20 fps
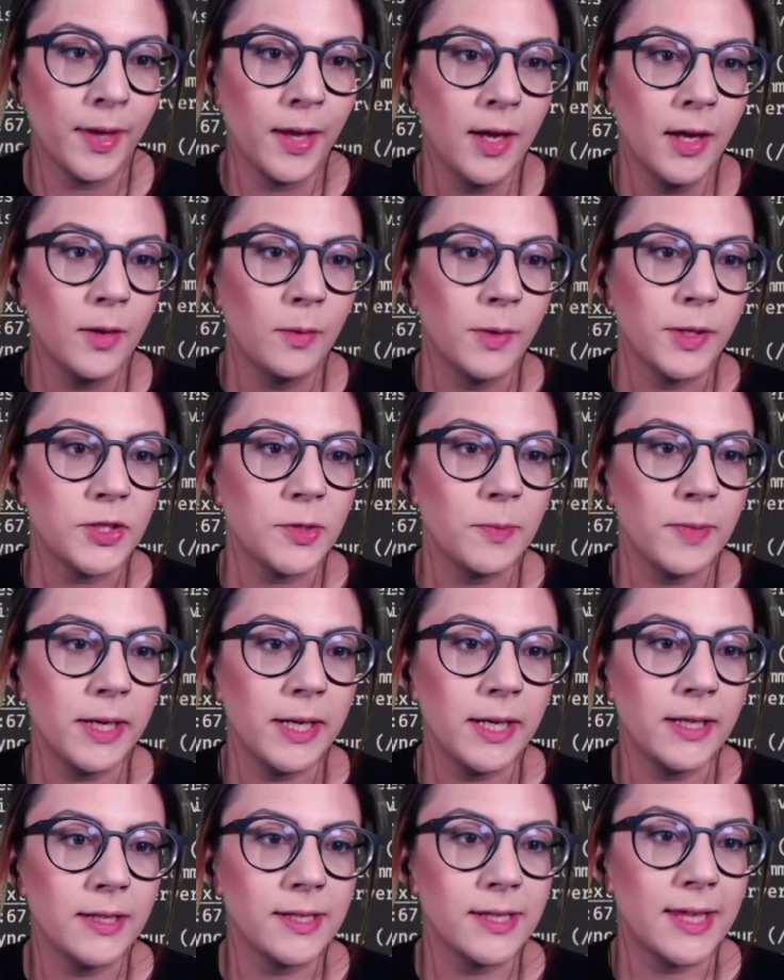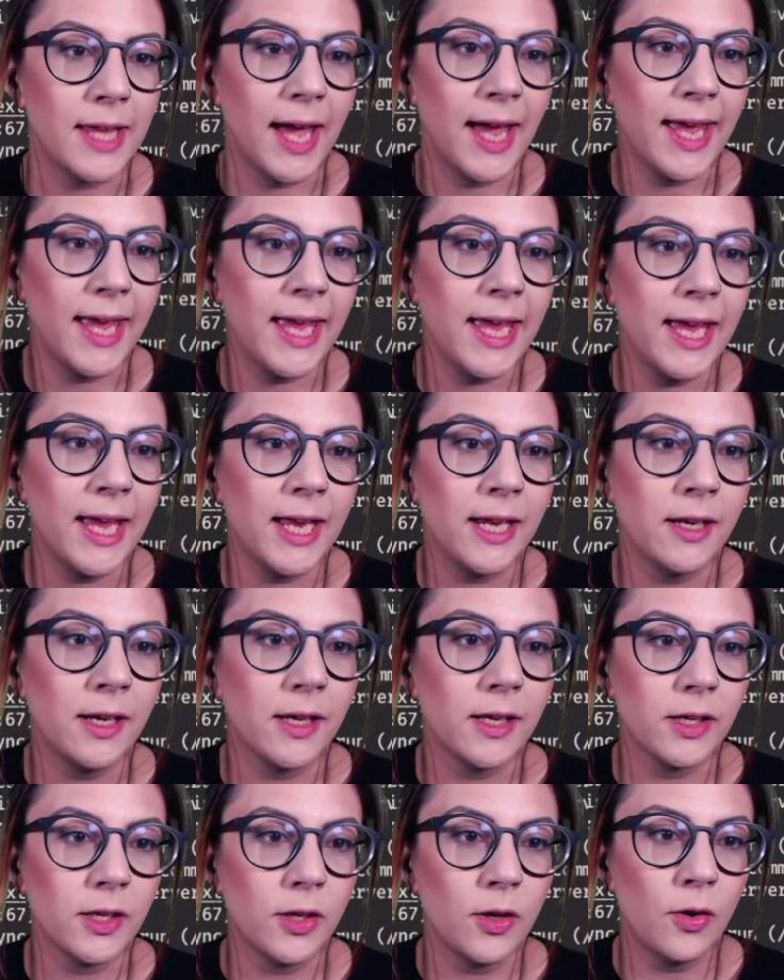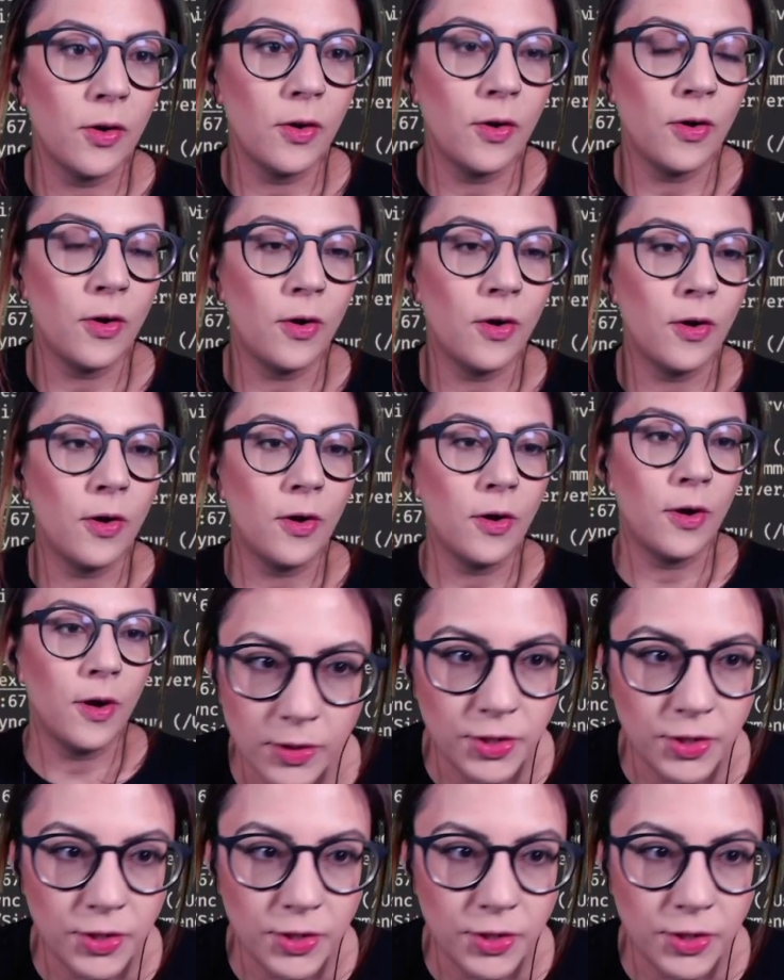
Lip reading: which means that in your